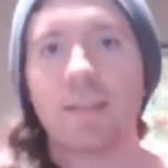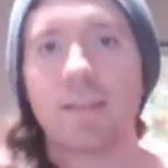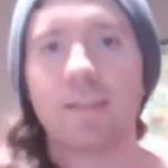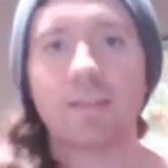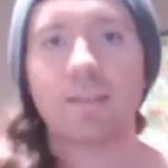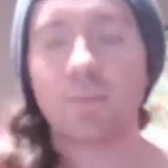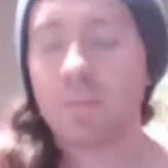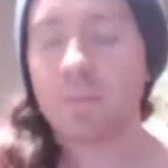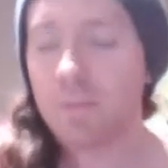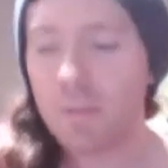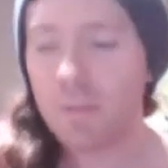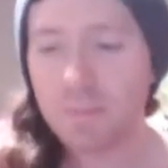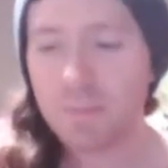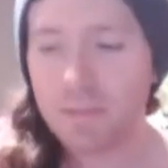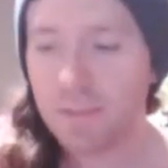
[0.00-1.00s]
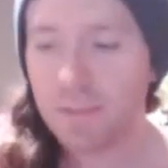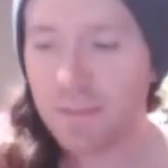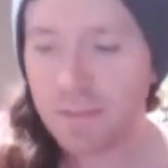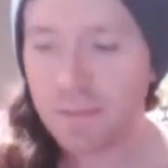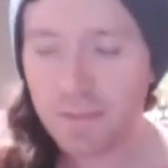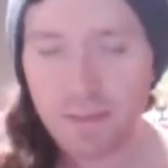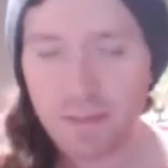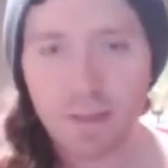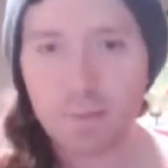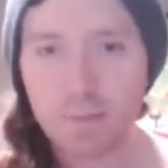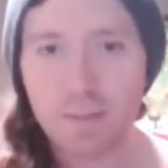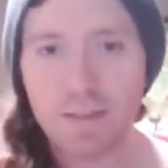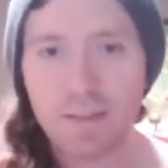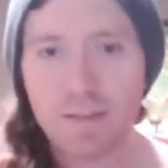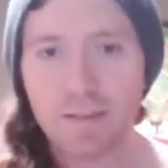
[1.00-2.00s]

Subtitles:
subscription, every comment,